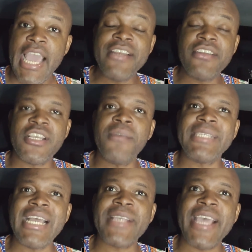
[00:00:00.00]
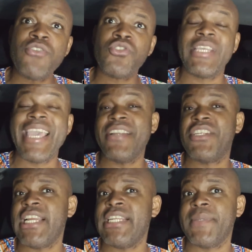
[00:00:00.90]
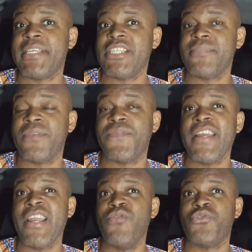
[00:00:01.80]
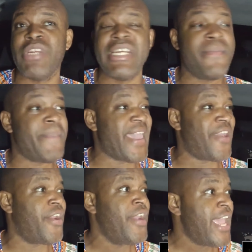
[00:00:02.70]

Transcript: And sometimes I used to get jealous because my father would treat them better